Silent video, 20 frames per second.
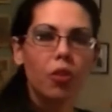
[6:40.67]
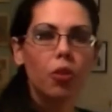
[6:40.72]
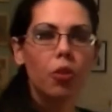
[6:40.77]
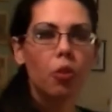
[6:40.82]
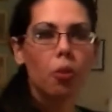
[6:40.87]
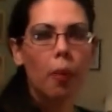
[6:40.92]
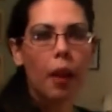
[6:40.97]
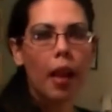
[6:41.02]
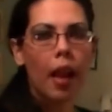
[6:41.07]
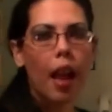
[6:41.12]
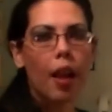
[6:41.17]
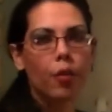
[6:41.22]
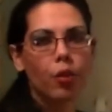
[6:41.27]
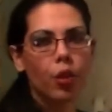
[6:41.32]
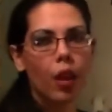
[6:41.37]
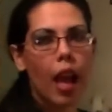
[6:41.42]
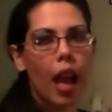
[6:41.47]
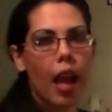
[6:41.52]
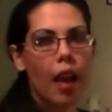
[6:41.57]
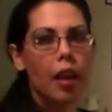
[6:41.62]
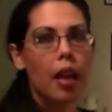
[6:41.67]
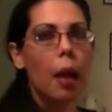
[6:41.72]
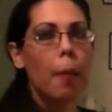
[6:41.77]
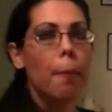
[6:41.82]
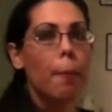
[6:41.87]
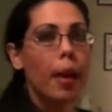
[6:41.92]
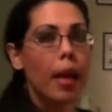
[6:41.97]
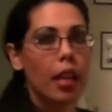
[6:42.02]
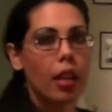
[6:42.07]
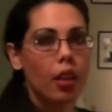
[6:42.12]
you might have to add a
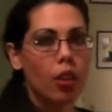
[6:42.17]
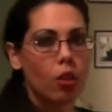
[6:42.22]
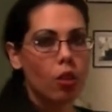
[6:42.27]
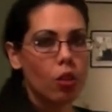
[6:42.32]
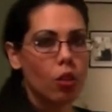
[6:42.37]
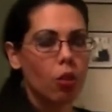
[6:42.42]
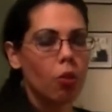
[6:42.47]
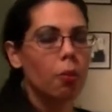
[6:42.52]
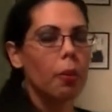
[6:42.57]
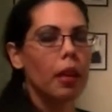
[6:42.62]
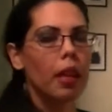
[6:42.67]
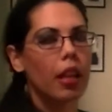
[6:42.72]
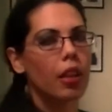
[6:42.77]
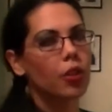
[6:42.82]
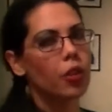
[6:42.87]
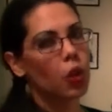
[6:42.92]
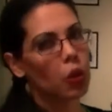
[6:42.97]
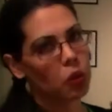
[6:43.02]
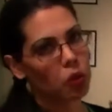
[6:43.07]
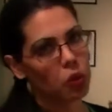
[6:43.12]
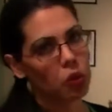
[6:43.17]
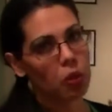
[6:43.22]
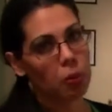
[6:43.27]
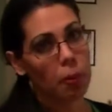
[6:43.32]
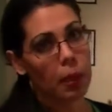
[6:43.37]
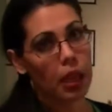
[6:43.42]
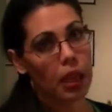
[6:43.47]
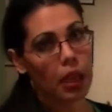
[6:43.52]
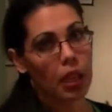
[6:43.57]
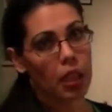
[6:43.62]
minute or 2, but that's also
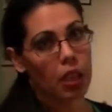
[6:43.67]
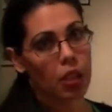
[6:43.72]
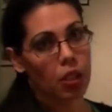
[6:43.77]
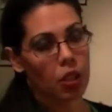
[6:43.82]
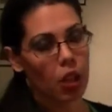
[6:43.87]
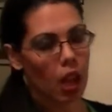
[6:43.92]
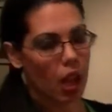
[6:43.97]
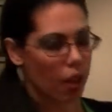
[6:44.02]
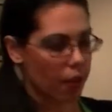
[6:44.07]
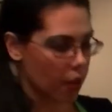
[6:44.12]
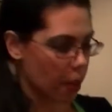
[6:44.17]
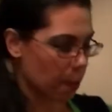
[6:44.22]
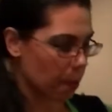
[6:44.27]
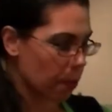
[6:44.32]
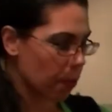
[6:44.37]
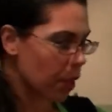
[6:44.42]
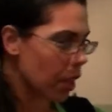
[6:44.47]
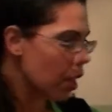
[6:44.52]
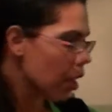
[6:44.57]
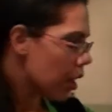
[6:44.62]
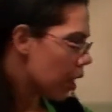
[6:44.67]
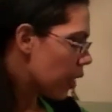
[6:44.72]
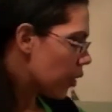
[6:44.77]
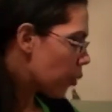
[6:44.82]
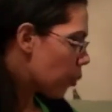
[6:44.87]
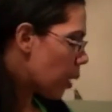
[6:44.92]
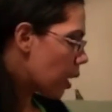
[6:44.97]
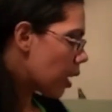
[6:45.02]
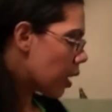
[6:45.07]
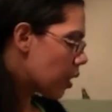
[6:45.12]
depending on your oven. This
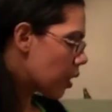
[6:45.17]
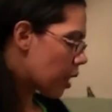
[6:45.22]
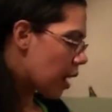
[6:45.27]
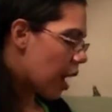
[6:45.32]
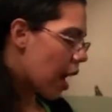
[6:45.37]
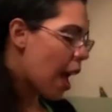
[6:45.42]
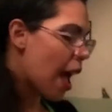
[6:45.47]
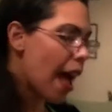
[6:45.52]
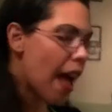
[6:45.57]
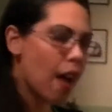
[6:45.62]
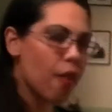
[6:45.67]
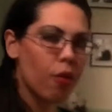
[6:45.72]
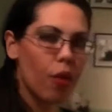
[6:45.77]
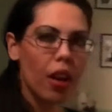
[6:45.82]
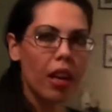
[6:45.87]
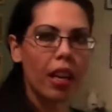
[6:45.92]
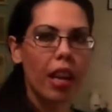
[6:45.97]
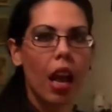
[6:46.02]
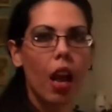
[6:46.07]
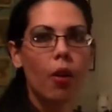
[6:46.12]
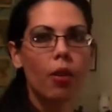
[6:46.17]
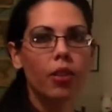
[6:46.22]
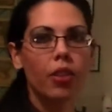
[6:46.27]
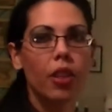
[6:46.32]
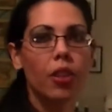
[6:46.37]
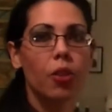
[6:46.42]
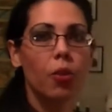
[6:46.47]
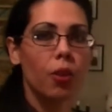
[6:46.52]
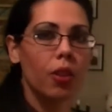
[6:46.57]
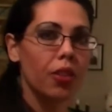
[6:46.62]
one that I have right now is
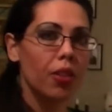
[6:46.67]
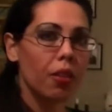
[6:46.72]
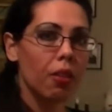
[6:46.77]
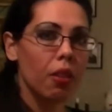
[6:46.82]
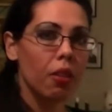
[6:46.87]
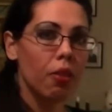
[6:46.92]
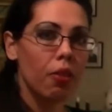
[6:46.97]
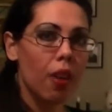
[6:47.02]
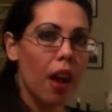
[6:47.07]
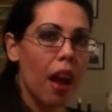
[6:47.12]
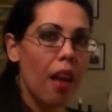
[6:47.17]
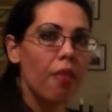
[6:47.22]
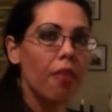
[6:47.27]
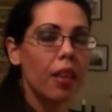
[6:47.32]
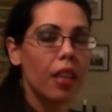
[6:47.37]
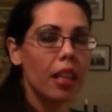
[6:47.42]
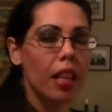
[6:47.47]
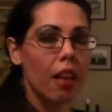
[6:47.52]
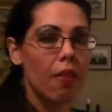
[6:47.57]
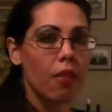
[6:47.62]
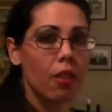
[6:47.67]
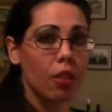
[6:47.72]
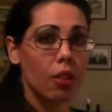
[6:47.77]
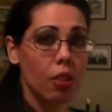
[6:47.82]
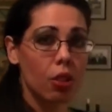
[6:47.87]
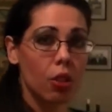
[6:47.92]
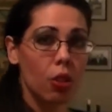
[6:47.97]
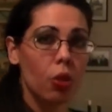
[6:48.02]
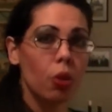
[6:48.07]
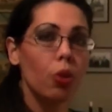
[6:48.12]
at 375, 11
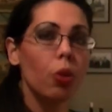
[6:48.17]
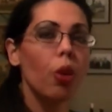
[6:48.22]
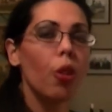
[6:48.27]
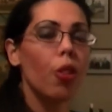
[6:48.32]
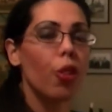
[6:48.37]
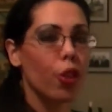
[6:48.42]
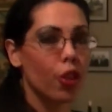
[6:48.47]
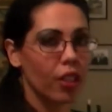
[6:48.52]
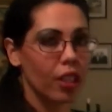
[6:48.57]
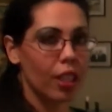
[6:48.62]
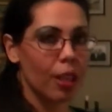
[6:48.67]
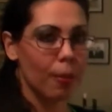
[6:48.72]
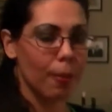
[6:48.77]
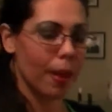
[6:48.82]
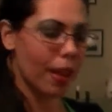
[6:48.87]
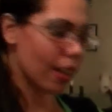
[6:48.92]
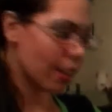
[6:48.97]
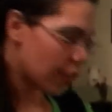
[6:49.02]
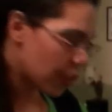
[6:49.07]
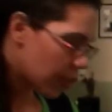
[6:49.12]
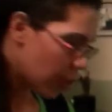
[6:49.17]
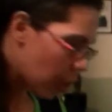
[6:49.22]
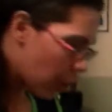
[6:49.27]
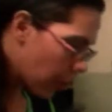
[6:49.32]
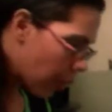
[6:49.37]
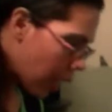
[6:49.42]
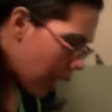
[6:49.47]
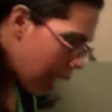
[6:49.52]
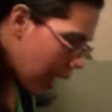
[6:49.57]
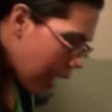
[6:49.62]
to 13 minutes.
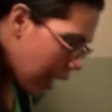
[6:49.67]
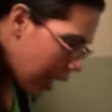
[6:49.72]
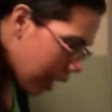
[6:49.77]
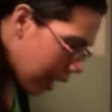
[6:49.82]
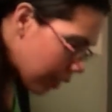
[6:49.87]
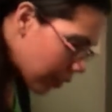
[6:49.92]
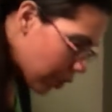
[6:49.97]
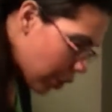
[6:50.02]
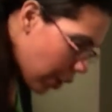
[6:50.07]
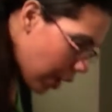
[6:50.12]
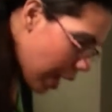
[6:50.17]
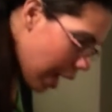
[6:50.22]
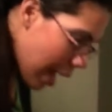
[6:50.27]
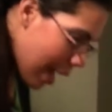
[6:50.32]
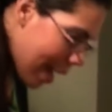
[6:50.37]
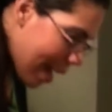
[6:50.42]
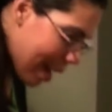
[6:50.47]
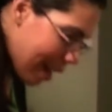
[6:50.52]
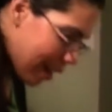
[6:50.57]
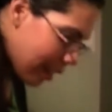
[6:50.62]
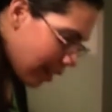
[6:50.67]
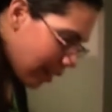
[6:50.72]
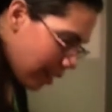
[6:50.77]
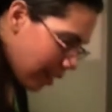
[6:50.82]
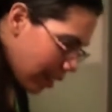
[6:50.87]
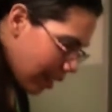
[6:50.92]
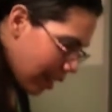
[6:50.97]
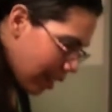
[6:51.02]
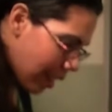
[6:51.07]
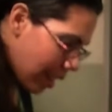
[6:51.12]
So let's go ahead,
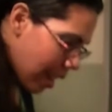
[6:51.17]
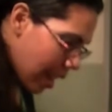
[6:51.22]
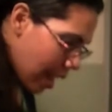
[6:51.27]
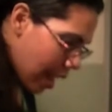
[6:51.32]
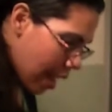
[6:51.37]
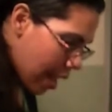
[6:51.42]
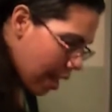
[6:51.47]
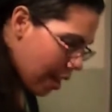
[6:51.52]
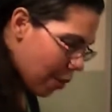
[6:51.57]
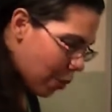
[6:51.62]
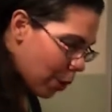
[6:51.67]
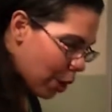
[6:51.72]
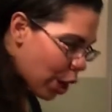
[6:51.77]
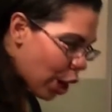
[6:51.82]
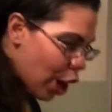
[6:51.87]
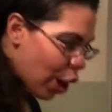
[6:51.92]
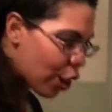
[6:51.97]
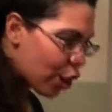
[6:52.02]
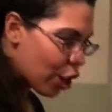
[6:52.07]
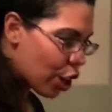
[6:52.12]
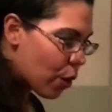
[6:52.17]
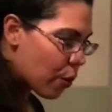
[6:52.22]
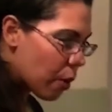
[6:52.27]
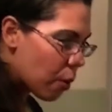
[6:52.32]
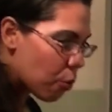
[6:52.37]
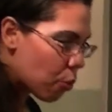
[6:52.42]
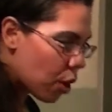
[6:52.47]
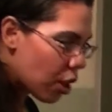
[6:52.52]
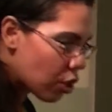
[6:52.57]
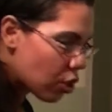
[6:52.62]
and we are going to be
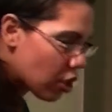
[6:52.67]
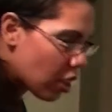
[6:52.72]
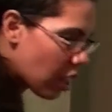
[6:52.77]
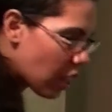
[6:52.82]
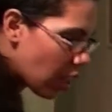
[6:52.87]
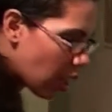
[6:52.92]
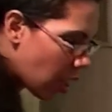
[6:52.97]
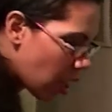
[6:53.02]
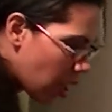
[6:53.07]
brushing